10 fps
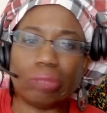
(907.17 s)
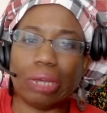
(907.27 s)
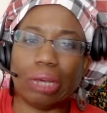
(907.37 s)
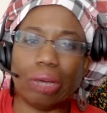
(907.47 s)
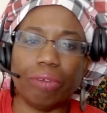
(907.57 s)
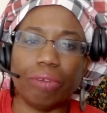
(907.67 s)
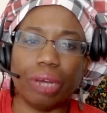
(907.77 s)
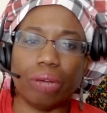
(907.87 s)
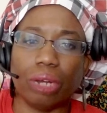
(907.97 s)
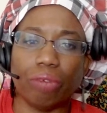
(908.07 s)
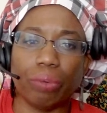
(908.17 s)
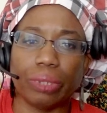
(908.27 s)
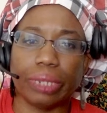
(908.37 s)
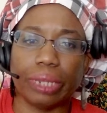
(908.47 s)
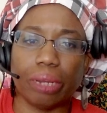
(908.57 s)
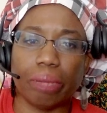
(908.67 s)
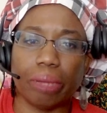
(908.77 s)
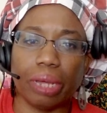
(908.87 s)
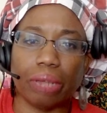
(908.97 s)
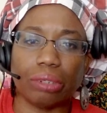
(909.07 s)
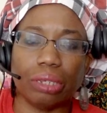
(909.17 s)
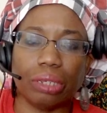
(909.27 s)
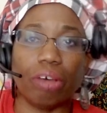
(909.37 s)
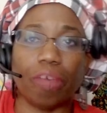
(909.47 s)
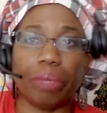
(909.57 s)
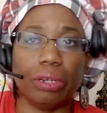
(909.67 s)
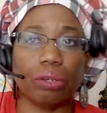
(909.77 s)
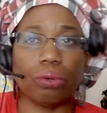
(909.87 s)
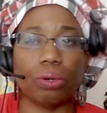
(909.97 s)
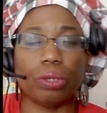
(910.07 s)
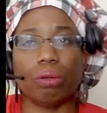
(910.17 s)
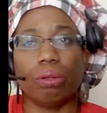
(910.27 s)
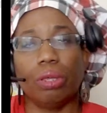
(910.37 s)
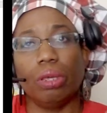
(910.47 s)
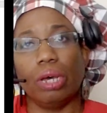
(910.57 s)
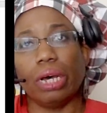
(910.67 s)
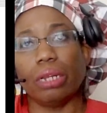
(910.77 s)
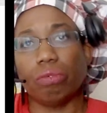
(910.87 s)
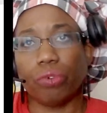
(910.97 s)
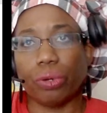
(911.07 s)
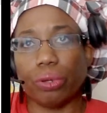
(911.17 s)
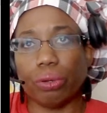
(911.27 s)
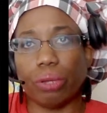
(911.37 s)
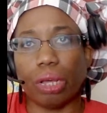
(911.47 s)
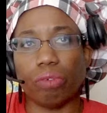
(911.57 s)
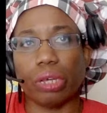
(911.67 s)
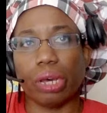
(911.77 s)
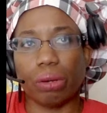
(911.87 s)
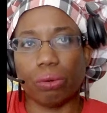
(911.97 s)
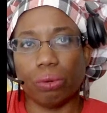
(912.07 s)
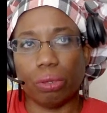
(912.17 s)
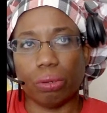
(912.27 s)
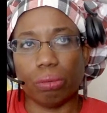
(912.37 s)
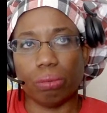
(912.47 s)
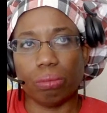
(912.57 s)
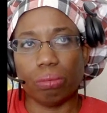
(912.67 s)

don't ever want that in my house again. I'll have peanut oil, olive oil, avocado oil,